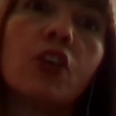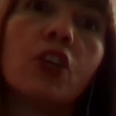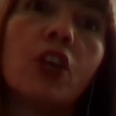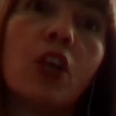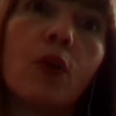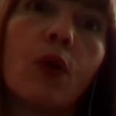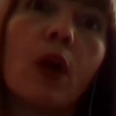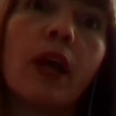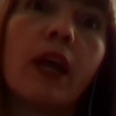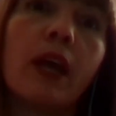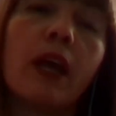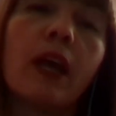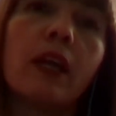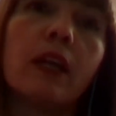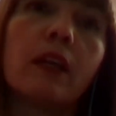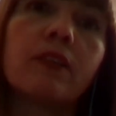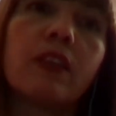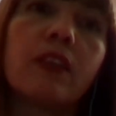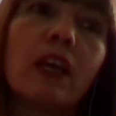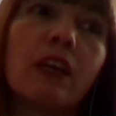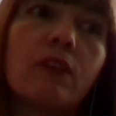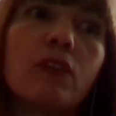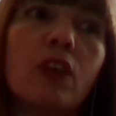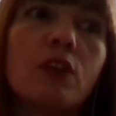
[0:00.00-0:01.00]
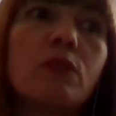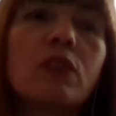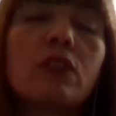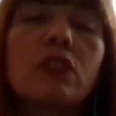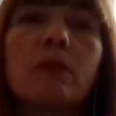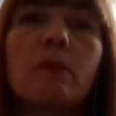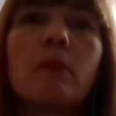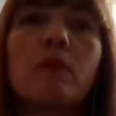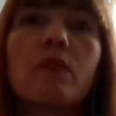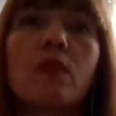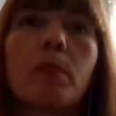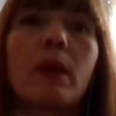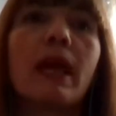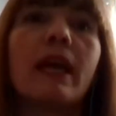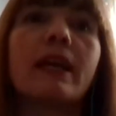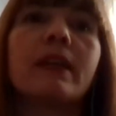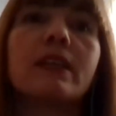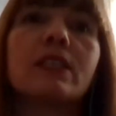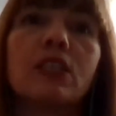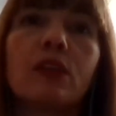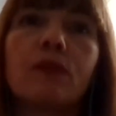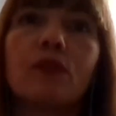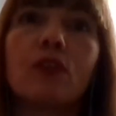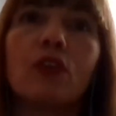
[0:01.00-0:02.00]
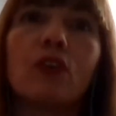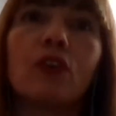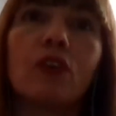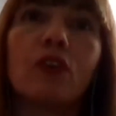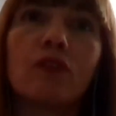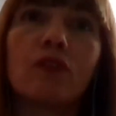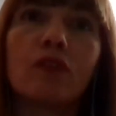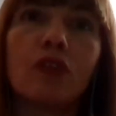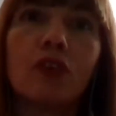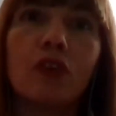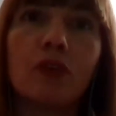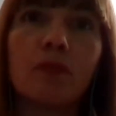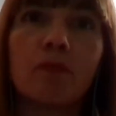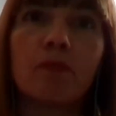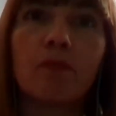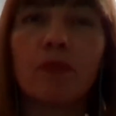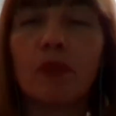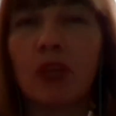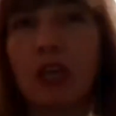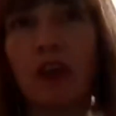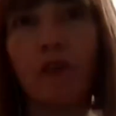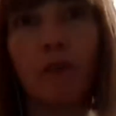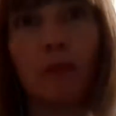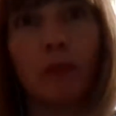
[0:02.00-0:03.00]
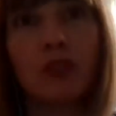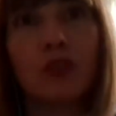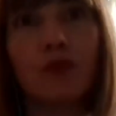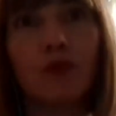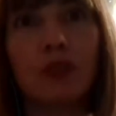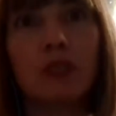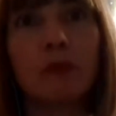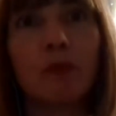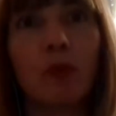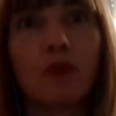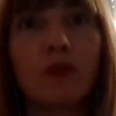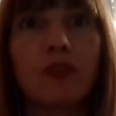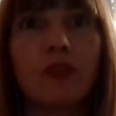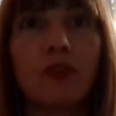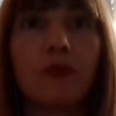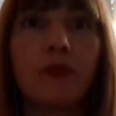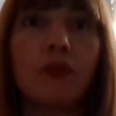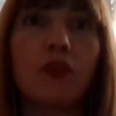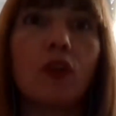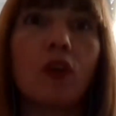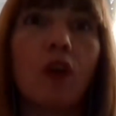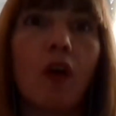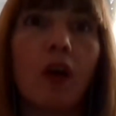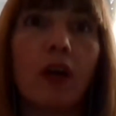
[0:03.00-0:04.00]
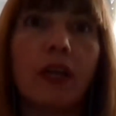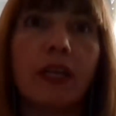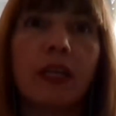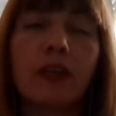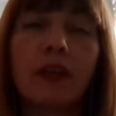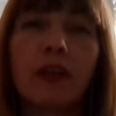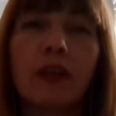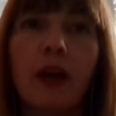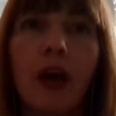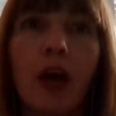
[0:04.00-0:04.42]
you know, those are some of the planks of the government's response, if you like.